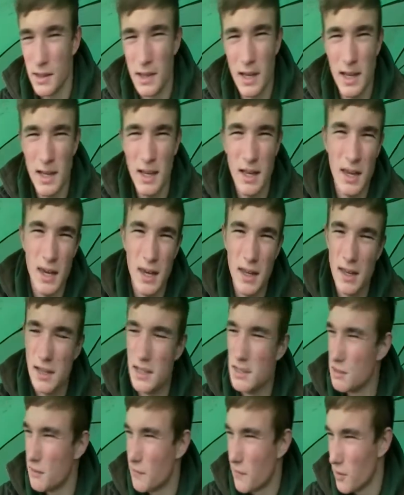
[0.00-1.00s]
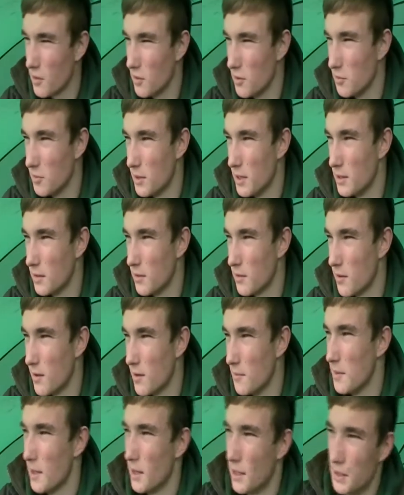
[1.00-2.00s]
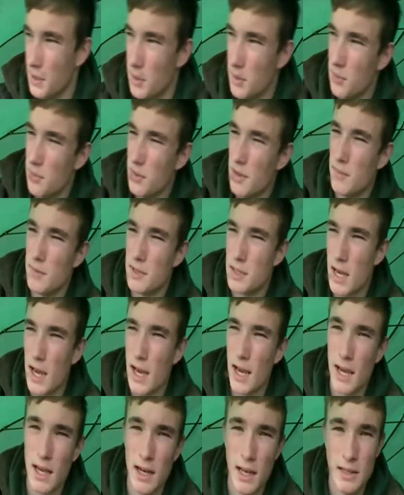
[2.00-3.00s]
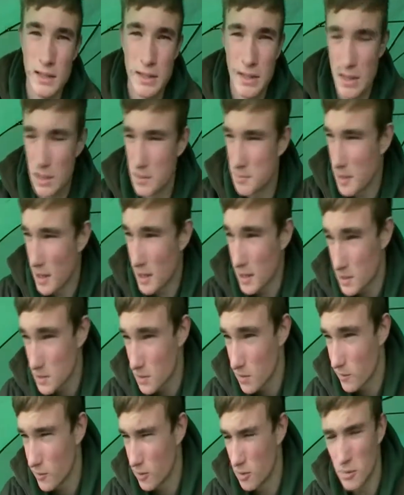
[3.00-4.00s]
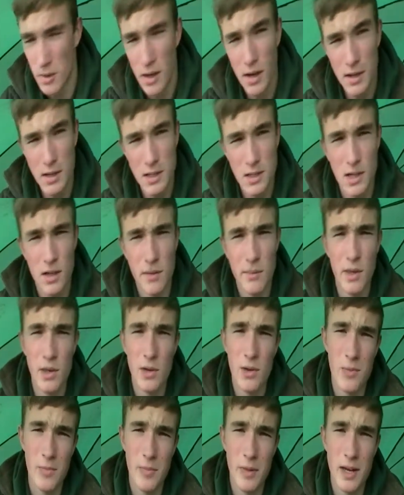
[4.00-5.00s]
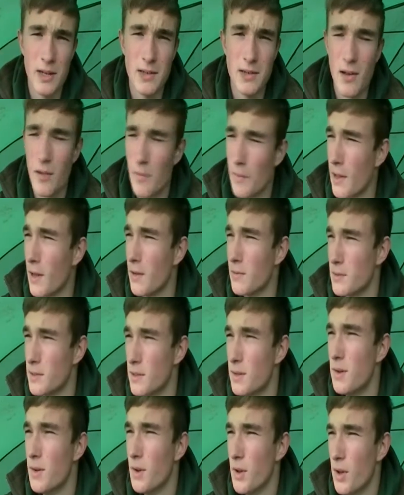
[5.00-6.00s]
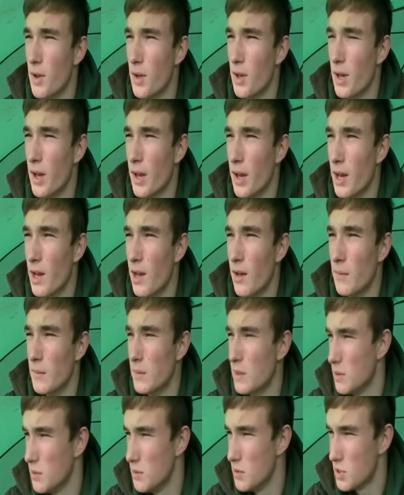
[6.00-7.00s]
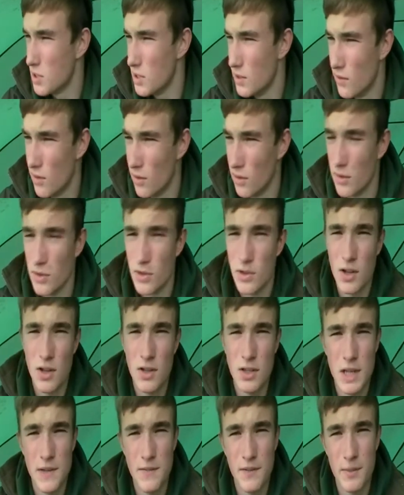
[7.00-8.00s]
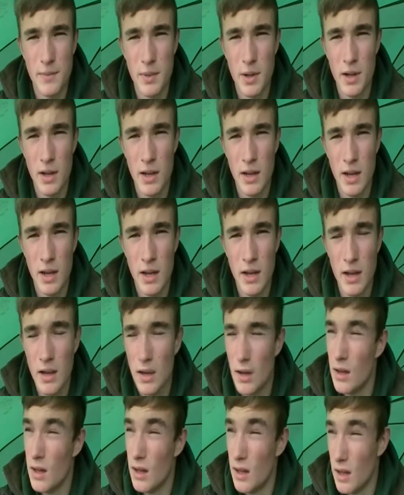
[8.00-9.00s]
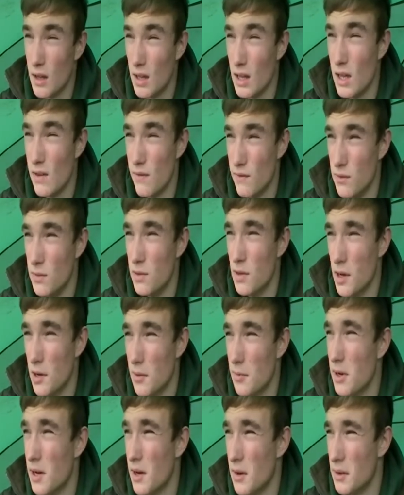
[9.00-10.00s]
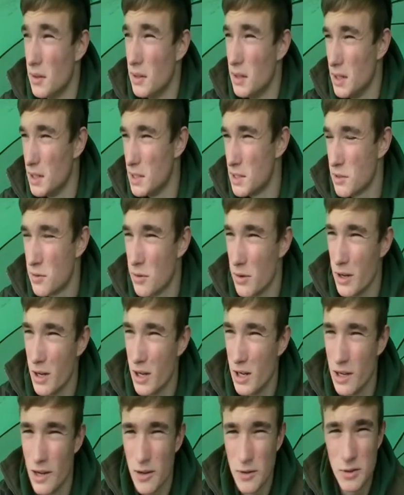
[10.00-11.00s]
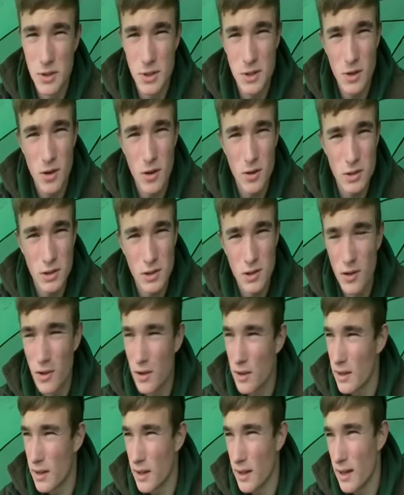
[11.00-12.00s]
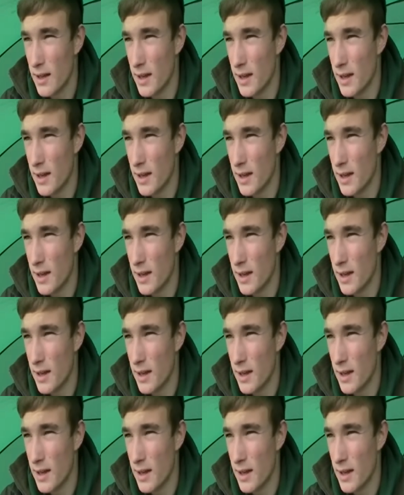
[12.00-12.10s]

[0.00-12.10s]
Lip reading: they seem to follow the wind quite a bit. I knew the wind was hacking into this bank, so I thought, wow, this is going to be a good bet to come down to. Usually you've got a good chance of having a bite in here, if you know it well. It's quite a low stocks lock.